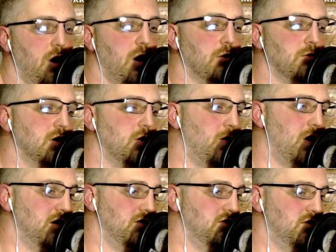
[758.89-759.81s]

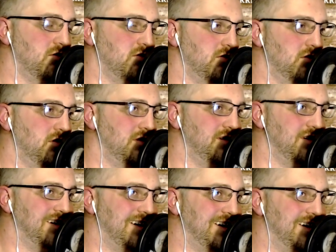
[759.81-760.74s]
requests to
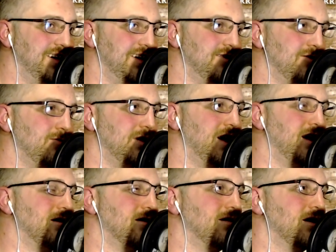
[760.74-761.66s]
God, as it would
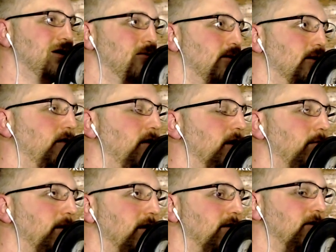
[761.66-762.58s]
later say in one of the
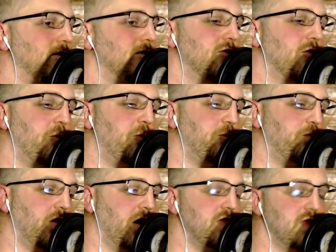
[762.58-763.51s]
epistles.
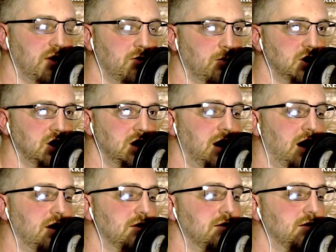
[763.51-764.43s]
And that's what she
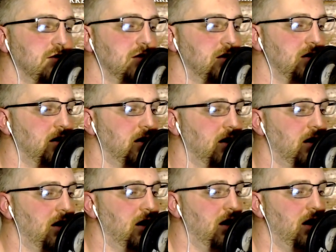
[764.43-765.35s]
does.
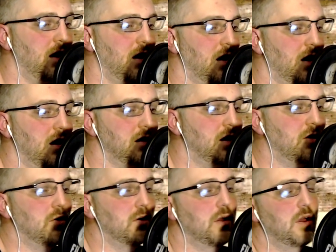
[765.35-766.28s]

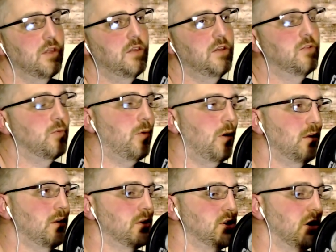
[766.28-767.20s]
Now, these
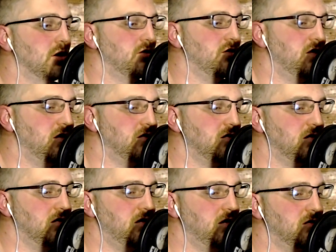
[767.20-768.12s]
water jars, these
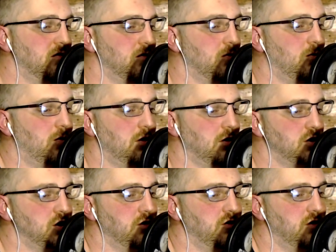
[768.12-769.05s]
these water
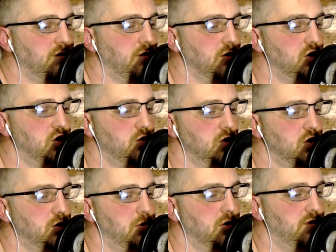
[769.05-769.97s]
jars, they're for
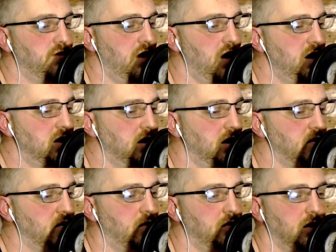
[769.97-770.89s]
Jewish purification,
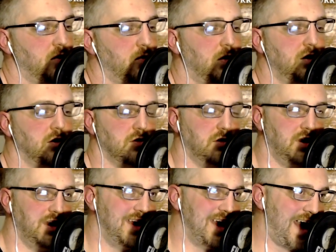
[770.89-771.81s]
each holding 20 or 30
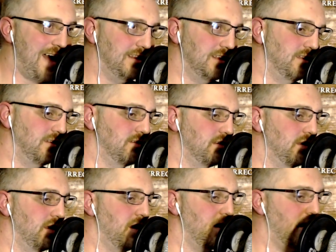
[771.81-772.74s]
gallons. How